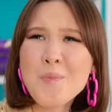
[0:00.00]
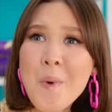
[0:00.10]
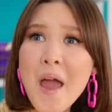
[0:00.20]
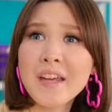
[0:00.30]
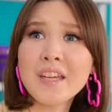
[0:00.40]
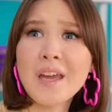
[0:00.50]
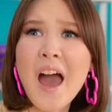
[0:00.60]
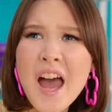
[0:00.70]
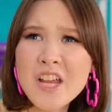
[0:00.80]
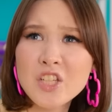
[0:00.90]
oh my
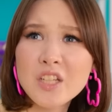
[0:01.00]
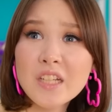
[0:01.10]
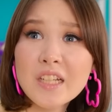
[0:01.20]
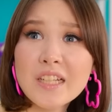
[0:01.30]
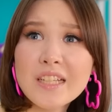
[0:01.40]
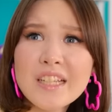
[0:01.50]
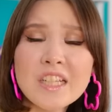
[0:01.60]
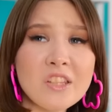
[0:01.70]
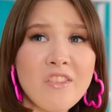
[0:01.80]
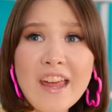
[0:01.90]
gosh, is
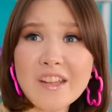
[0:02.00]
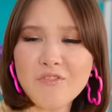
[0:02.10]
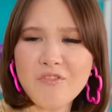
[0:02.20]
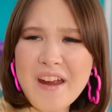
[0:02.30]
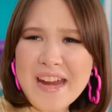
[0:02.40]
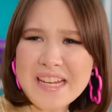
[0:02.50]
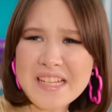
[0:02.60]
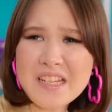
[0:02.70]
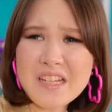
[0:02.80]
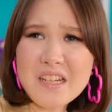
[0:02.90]
that
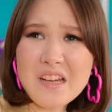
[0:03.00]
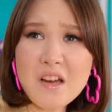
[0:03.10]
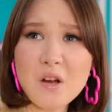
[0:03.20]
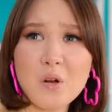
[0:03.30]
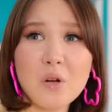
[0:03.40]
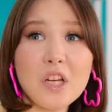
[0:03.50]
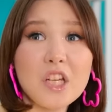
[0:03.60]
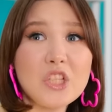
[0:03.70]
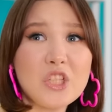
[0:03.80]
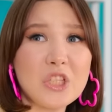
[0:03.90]
Wendy?
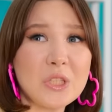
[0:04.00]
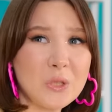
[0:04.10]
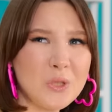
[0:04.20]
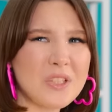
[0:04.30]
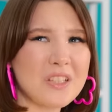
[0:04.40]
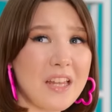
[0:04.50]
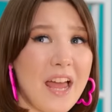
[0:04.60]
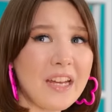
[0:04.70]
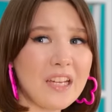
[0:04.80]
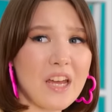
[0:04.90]
Oh, she looks
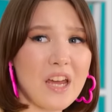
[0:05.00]
like a